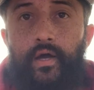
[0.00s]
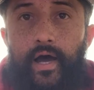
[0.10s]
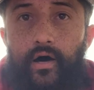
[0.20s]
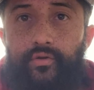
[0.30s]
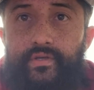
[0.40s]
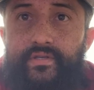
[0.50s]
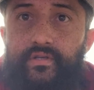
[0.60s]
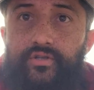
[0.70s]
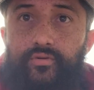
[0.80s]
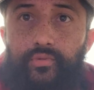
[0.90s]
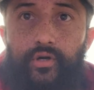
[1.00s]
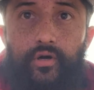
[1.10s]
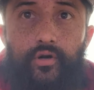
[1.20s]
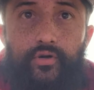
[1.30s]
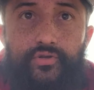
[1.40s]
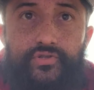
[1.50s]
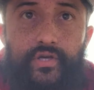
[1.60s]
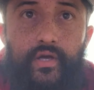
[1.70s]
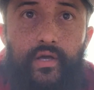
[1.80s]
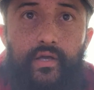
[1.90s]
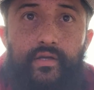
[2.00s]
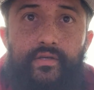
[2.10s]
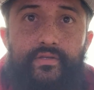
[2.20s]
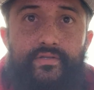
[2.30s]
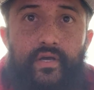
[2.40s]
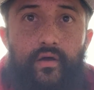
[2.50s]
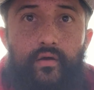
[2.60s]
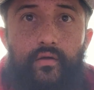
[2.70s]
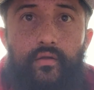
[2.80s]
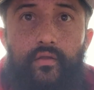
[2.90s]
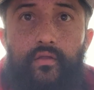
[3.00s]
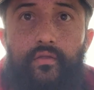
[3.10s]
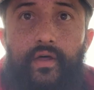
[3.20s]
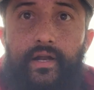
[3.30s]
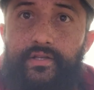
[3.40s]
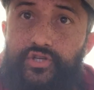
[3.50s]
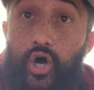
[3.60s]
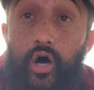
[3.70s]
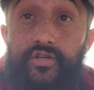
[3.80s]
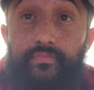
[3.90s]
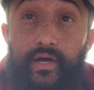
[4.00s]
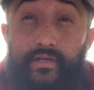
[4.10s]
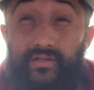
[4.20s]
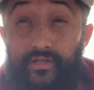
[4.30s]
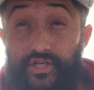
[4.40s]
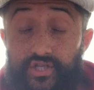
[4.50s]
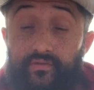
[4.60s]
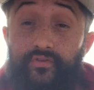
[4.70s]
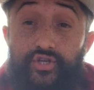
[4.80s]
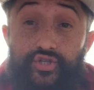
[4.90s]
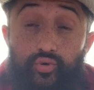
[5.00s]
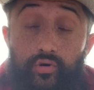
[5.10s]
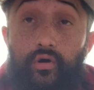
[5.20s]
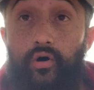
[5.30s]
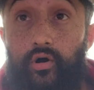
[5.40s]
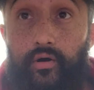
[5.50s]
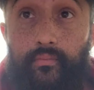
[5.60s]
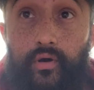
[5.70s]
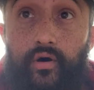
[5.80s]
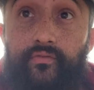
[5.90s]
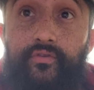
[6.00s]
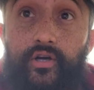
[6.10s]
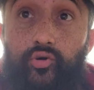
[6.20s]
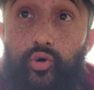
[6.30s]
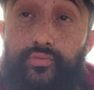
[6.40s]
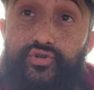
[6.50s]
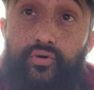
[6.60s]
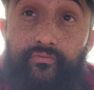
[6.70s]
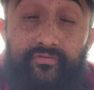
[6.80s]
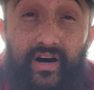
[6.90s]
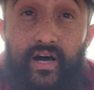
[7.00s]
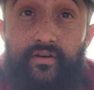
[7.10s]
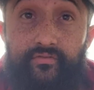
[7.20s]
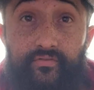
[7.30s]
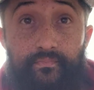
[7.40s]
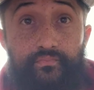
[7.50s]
How this syndrome occurs is that it's caused by a deletion of the short arm of the chromosome 5.